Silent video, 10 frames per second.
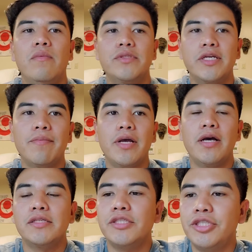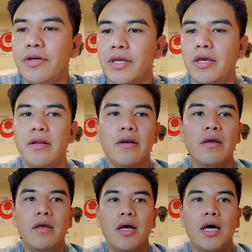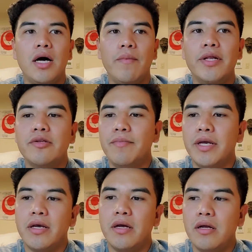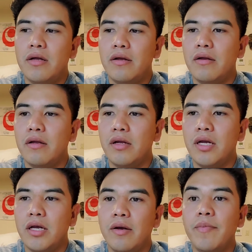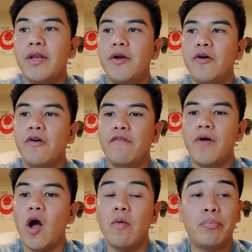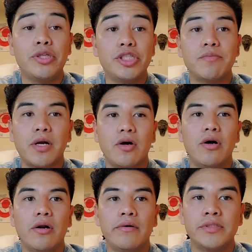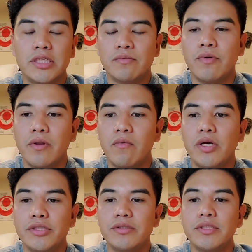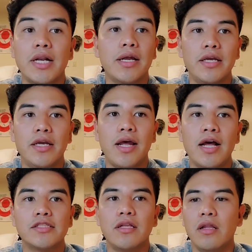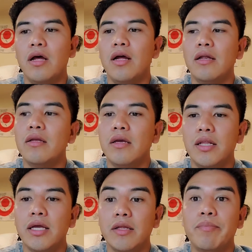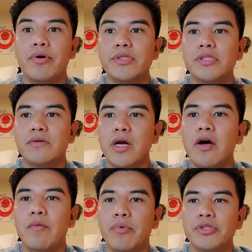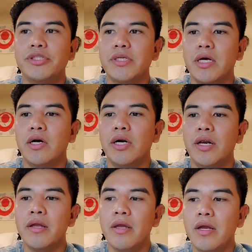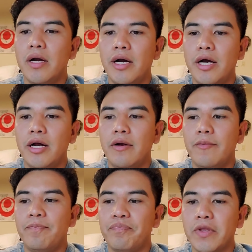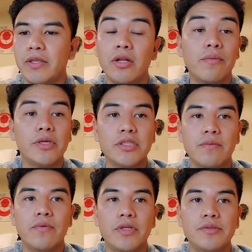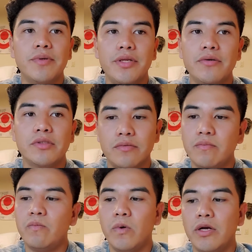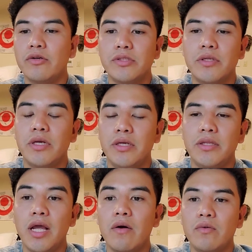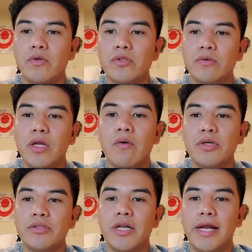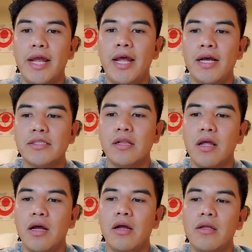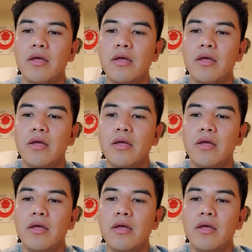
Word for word: What's up guys, it's Joe again. I wanted to make a, a video of how I purchased my car because that's one of the questions that I get asked a lot, like the process on how I purchased a car. Um, the other reason I'm doing this video is one, because of the, that, those, that question that I get asked a lot.